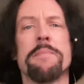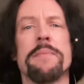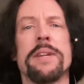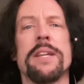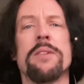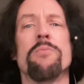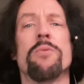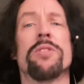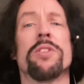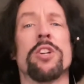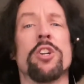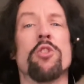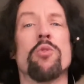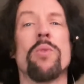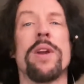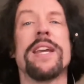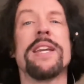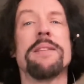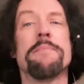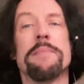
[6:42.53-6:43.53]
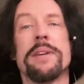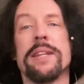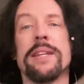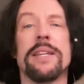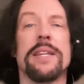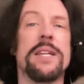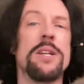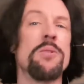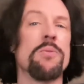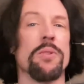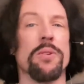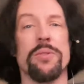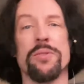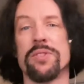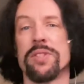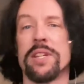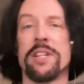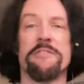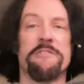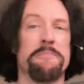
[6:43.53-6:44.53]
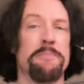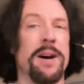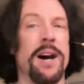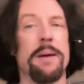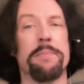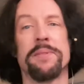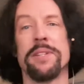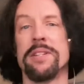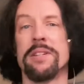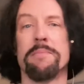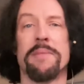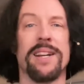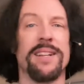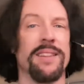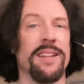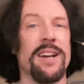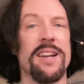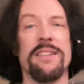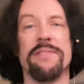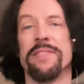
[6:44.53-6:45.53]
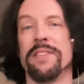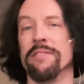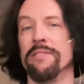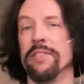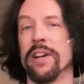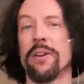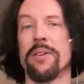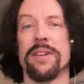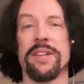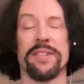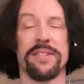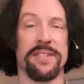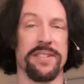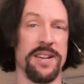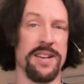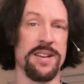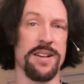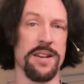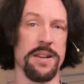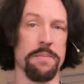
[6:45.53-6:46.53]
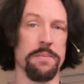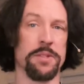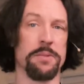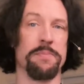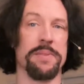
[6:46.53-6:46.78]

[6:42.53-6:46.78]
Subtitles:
me with a great many heroes that have popped into my life at various times,